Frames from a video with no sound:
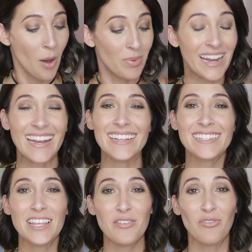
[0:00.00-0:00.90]
But it
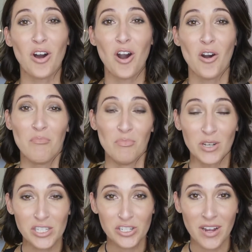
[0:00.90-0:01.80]
is the Raw
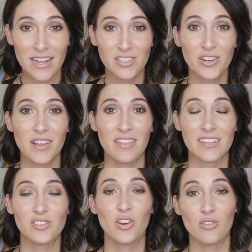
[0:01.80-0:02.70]
Moisturizer.
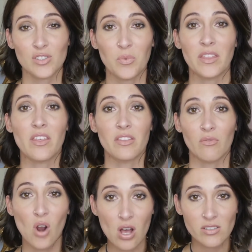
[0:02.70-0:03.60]
This goes with the raw